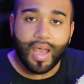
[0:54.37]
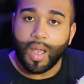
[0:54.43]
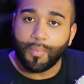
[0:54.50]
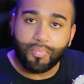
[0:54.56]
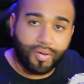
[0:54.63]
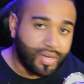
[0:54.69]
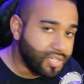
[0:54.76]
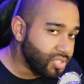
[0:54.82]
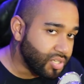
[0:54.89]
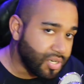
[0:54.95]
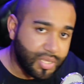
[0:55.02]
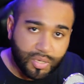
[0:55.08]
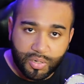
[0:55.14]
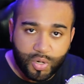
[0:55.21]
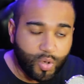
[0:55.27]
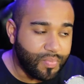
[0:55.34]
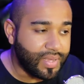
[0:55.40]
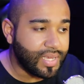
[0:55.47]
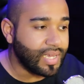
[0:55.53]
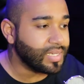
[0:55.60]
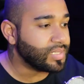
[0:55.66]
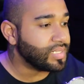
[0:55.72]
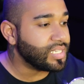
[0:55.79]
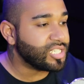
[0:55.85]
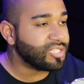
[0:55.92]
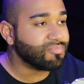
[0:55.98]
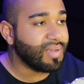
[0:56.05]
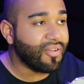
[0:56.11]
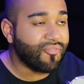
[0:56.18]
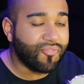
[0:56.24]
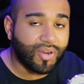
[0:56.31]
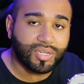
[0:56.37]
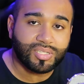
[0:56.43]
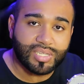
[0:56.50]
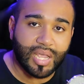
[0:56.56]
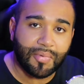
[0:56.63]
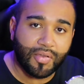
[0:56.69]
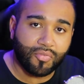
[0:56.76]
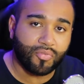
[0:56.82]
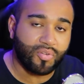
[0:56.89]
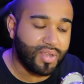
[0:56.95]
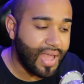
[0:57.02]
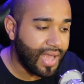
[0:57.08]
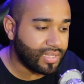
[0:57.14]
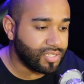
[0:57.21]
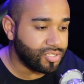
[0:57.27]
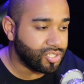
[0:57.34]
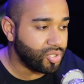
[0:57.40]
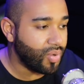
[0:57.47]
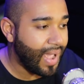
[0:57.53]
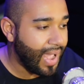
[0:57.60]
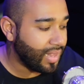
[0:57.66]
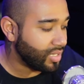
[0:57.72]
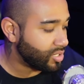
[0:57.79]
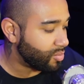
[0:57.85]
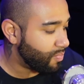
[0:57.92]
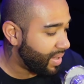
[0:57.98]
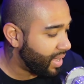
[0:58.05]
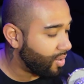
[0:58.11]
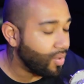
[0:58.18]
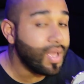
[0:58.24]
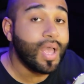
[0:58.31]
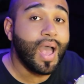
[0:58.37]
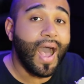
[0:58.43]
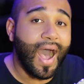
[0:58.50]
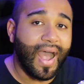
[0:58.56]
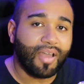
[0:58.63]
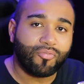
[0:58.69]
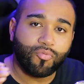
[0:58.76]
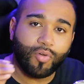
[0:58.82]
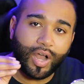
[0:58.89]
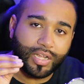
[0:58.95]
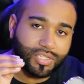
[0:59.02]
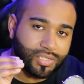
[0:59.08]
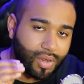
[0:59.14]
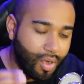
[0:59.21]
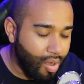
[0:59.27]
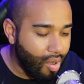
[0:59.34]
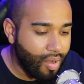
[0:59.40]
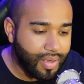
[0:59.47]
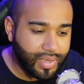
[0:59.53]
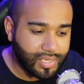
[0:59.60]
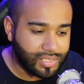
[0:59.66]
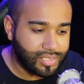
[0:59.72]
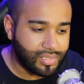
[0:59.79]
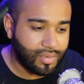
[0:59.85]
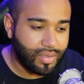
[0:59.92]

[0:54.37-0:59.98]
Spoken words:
I'm pretty sure you're new because this is my first time ever reacting to Alex Bale. I've watched all his